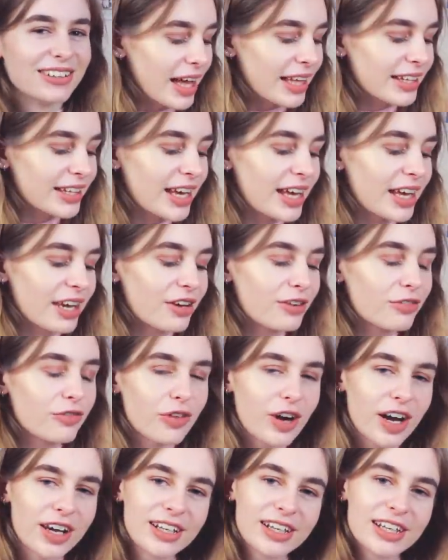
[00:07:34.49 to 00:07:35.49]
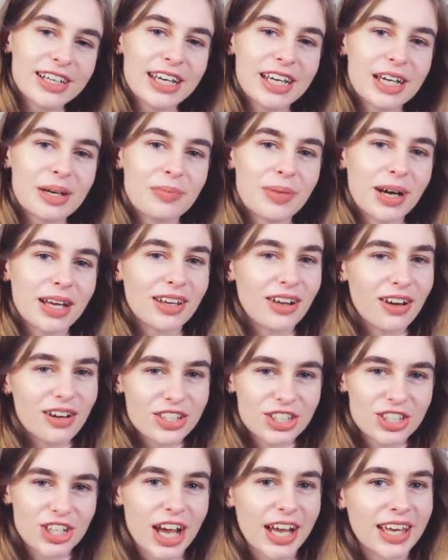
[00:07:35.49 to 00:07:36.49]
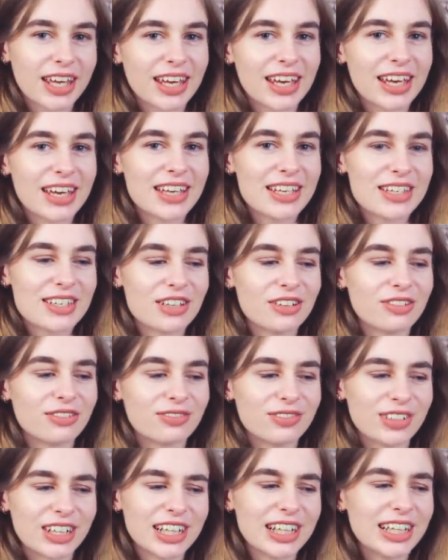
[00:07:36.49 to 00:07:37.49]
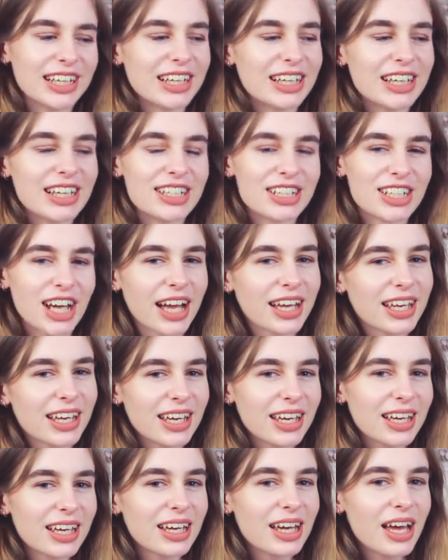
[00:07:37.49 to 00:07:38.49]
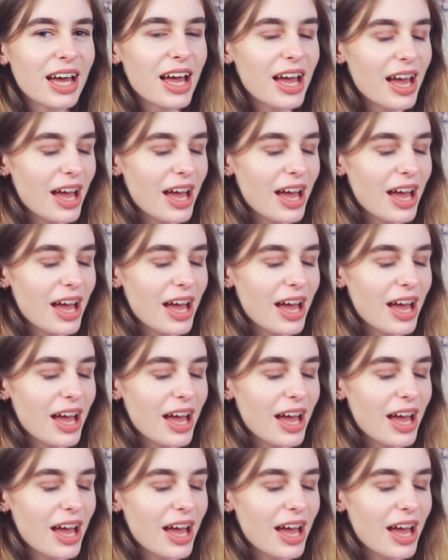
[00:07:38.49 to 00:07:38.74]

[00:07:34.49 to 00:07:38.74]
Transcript: And then finally, my last jacket isn't really a jacket.